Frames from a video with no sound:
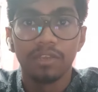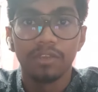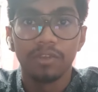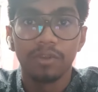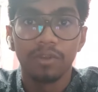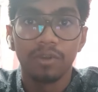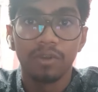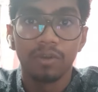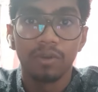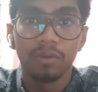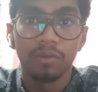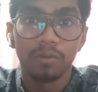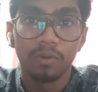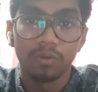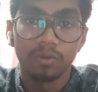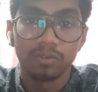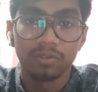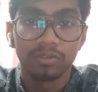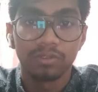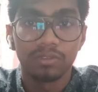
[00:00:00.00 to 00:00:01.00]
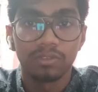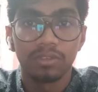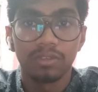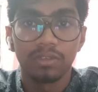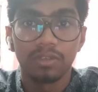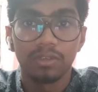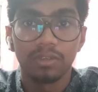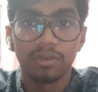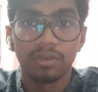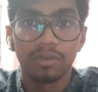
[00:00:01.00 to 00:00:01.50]
your most
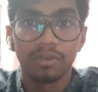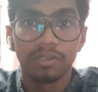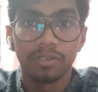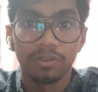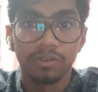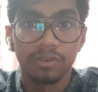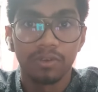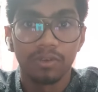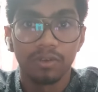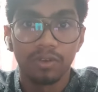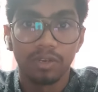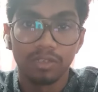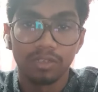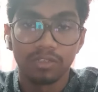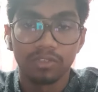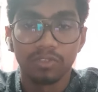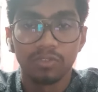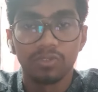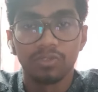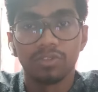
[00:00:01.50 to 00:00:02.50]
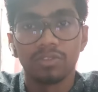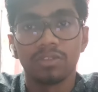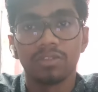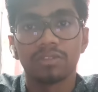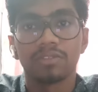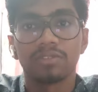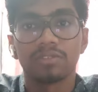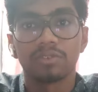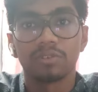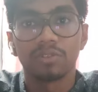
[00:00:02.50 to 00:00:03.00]
uh, your other
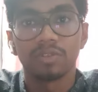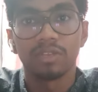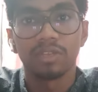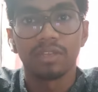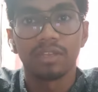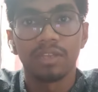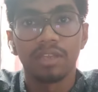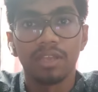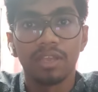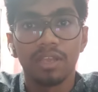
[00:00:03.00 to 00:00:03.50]
tutors so that